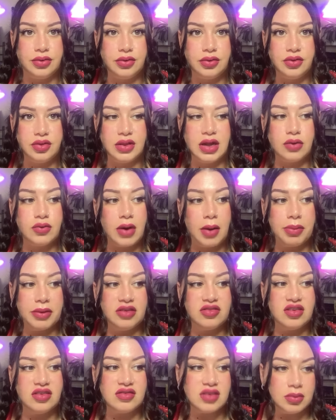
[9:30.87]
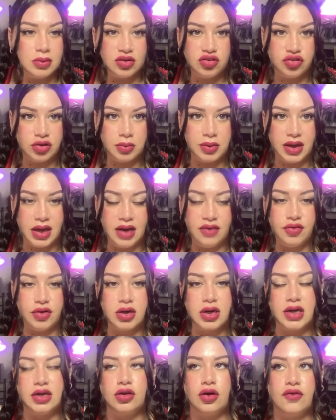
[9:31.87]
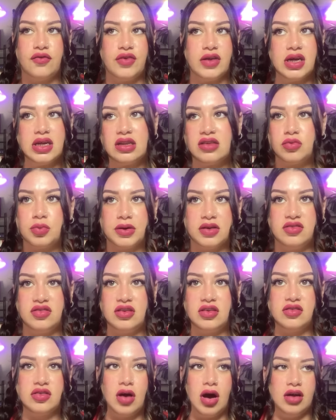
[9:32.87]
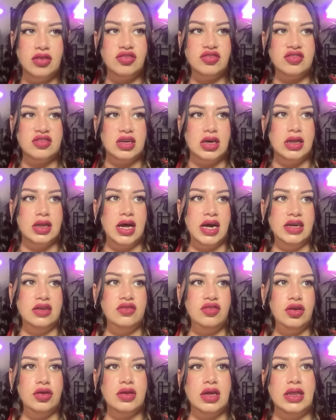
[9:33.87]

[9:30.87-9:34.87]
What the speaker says: That represents immature behavior, and I don't feel like this person is consciously aligned to you.